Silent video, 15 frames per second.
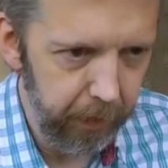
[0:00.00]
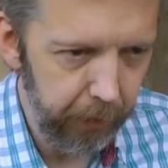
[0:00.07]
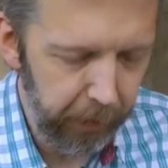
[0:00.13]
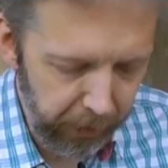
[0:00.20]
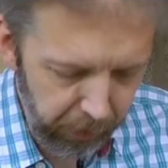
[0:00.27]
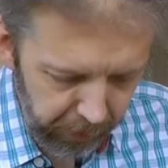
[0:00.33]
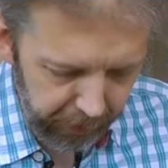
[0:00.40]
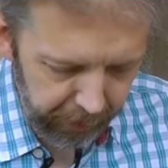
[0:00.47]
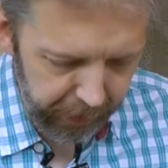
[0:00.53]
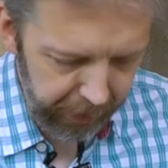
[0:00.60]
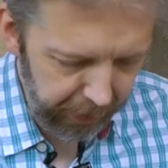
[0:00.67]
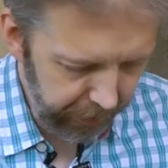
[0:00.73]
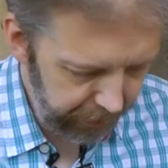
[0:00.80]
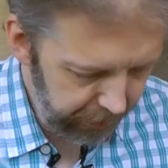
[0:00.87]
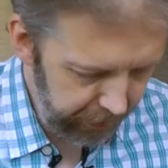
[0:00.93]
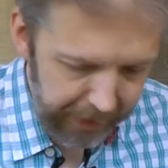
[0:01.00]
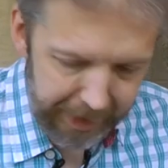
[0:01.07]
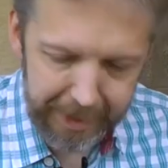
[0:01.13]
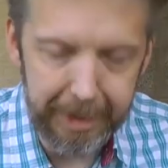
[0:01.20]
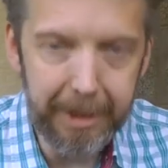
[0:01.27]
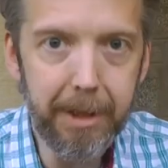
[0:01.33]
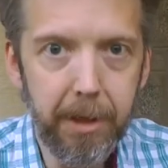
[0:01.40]
So it looks like it's
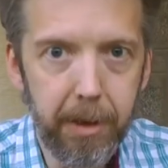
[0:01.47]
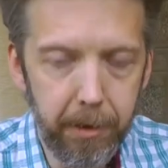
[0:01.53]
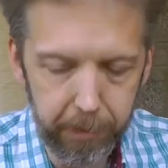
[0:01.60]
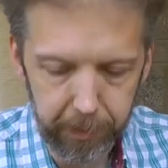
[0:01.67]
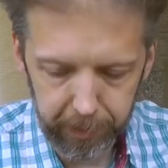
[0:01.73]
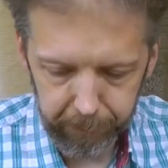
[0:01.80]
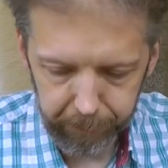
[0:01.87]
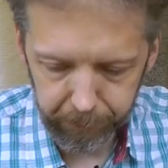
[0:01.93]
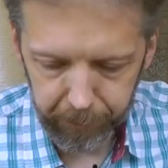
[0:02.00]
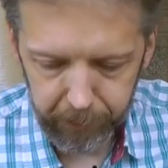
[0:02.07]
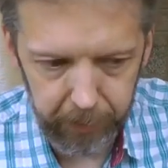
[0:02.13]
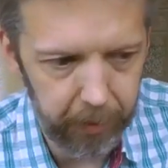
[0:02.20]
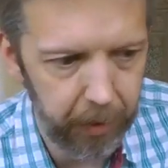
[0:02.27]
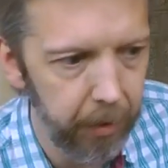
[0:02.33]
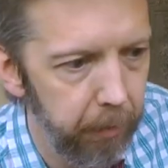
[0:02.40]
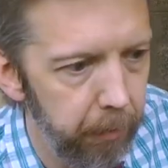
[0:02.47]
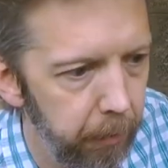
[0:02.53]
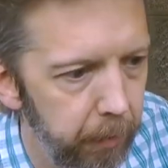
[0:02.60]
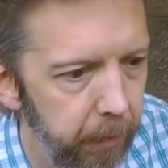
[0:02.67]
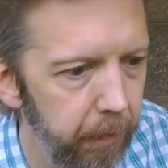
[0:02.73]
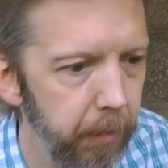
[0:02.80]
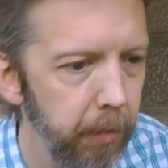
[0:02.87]
easy to use. So
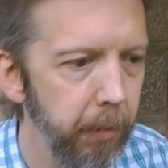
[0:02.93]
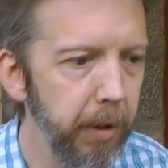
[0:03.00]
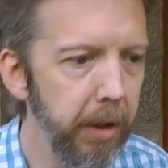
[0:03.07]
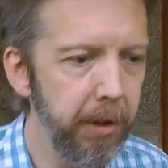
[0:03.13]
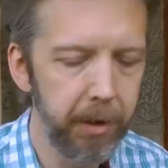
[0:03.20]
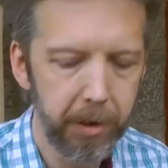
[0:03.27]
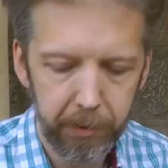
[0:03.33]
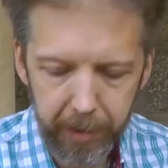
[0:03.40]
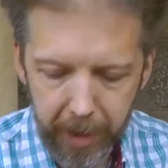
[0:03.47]
what we need to do